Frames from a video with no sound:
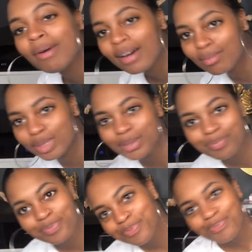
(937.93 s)
mama,
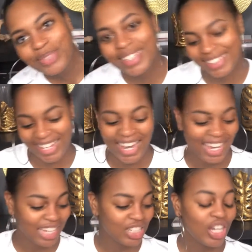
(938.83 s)

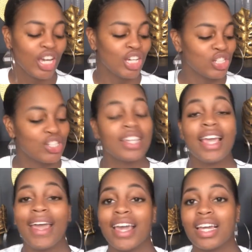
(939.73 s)
and
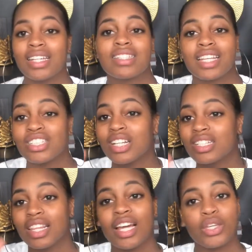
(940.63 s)
she hates, like she
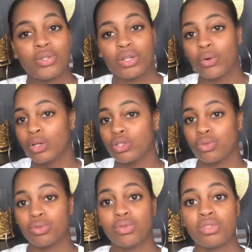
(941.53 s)
doesn't like using
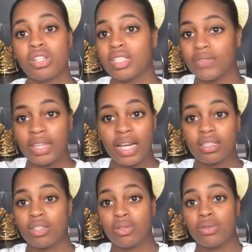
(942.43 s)
corkscrews, she doesn't even
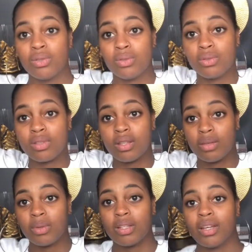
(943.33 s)
like to use
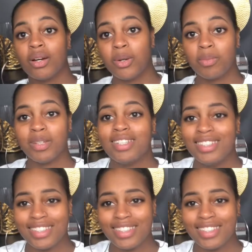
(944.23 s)
the one that opens.